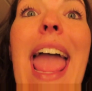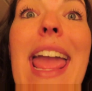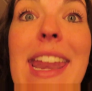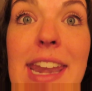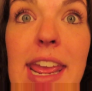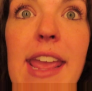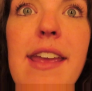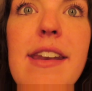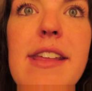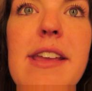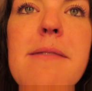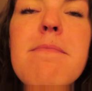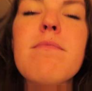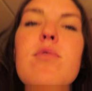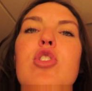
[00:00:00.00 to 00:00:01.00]
In
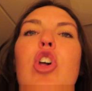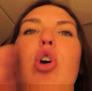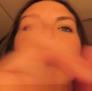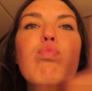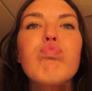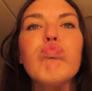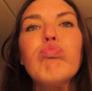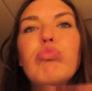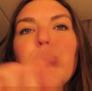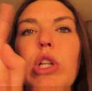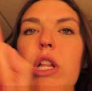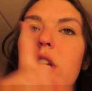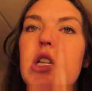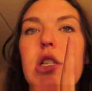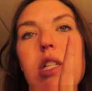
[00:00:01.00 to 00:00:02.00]
Haiti. So,
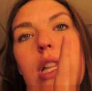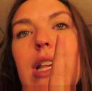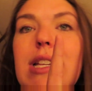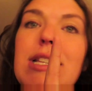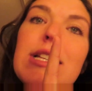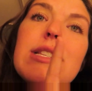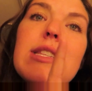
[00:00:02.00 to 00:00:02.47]
slay's a